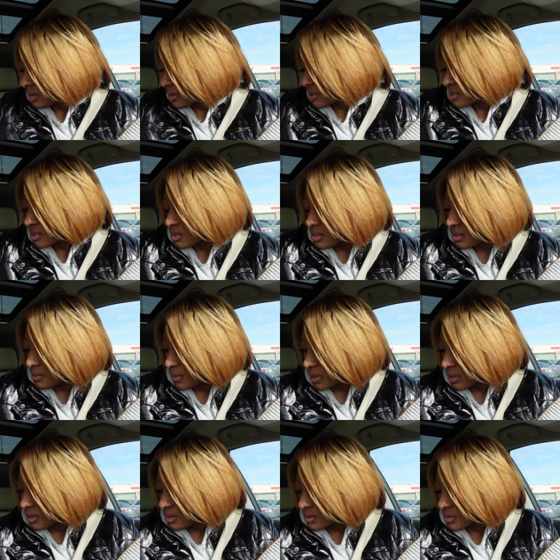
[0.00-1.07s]
yeah, she did my
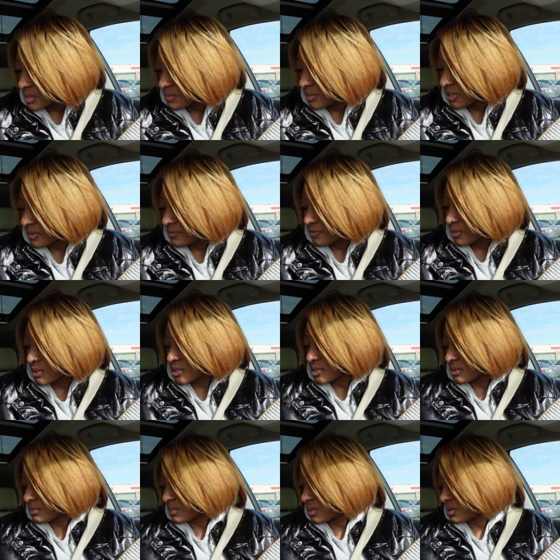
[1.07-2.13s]
nails. I'm looking for
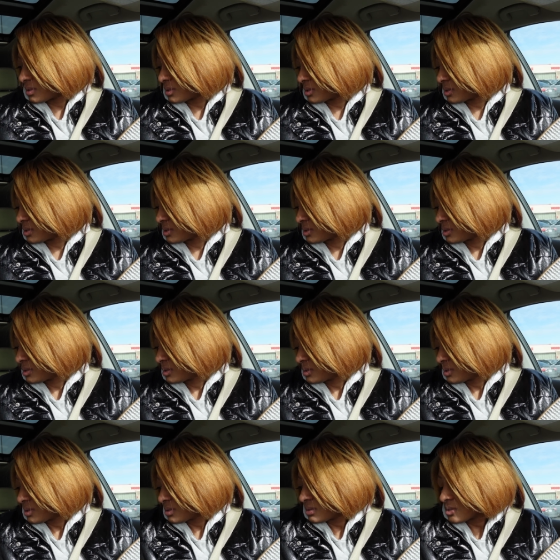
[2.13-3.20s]

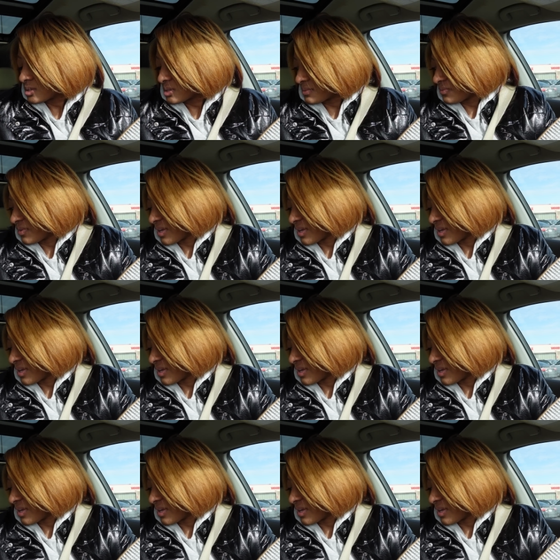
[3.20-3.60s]
some, some